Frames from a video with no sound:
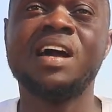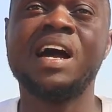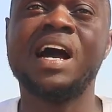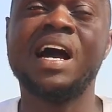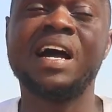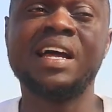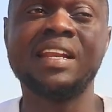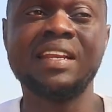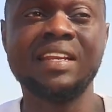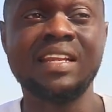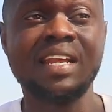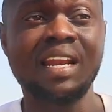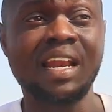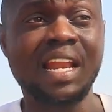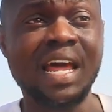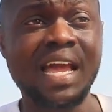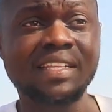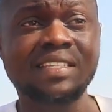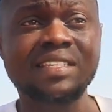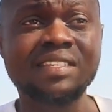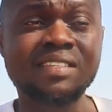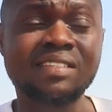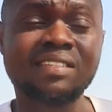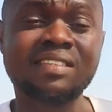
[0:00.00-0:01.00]
And the
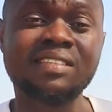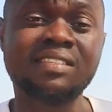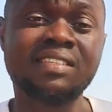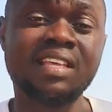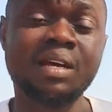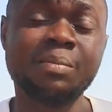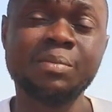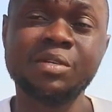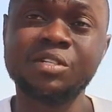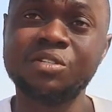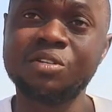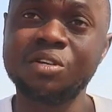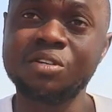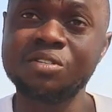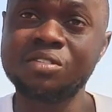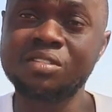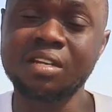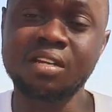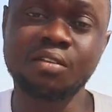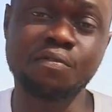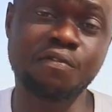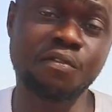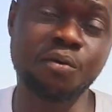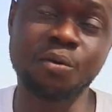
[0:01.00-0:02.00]
lighting system is just
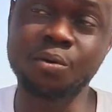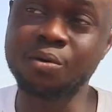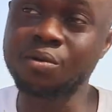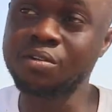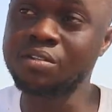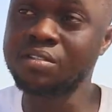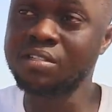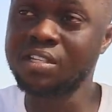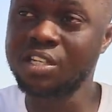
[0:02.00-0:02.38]
straightforward.